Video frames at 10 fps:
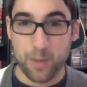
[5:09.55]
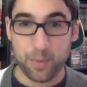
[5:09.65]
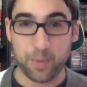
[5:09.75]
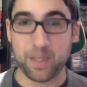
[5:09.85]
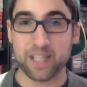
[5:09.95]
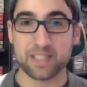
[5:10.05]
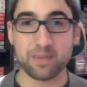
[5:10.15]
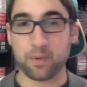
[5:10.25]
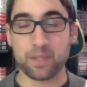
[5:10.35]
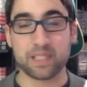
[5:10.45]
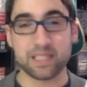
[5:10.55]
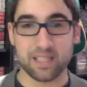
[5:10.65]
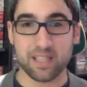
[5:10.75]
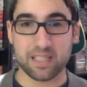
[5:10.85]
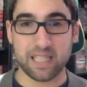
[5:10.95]
but because of my recent
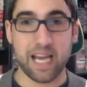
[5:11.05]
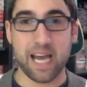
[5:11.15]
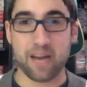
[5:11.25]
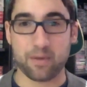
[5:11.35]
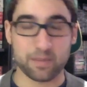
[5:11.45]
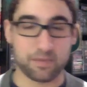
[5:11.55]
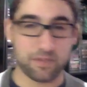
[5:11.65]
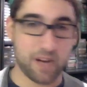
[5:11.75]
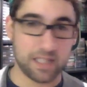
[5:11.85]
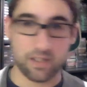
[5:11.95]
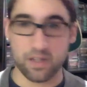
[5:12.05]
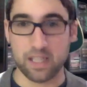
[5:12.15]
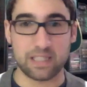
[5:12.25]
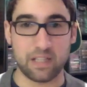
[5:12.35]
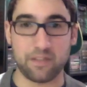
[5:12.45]
luck that I had with some friends and all
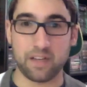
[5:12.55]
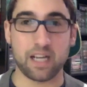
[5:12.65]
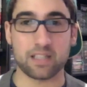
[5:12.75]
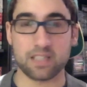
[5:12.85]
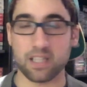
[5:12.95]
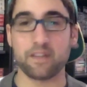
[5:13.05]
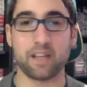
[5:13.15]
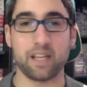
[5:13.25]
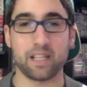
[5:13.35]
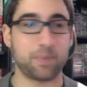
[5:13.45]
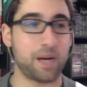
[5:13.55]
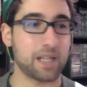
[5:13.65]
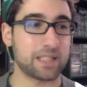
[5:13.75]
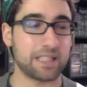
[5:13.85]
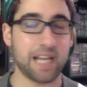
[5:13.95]
that stuff, I got a ton of NES boxes.